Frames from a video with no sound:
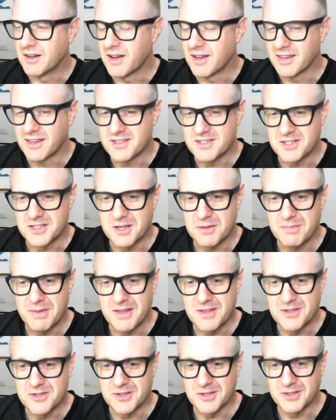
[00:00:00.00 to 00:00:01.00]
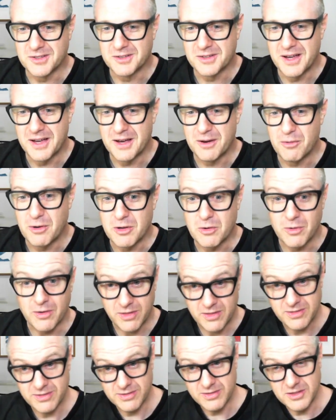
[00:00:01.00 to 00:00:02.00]
I guess it depends on what you
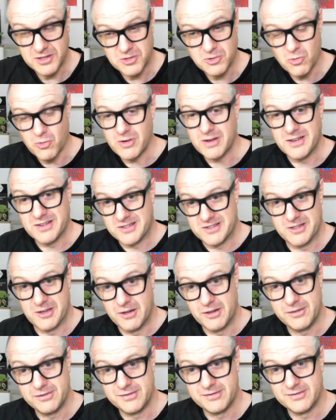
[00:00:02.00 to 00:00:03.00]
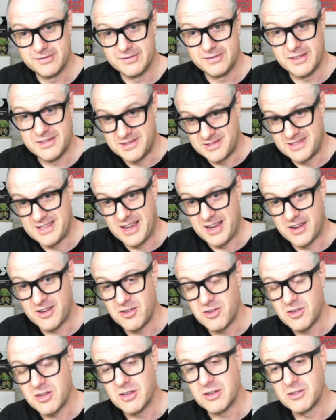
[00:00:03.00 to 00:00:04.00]
want. The story itself is there.
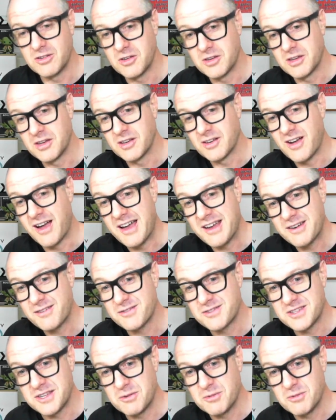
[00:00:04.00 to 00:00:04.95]
You can kind of see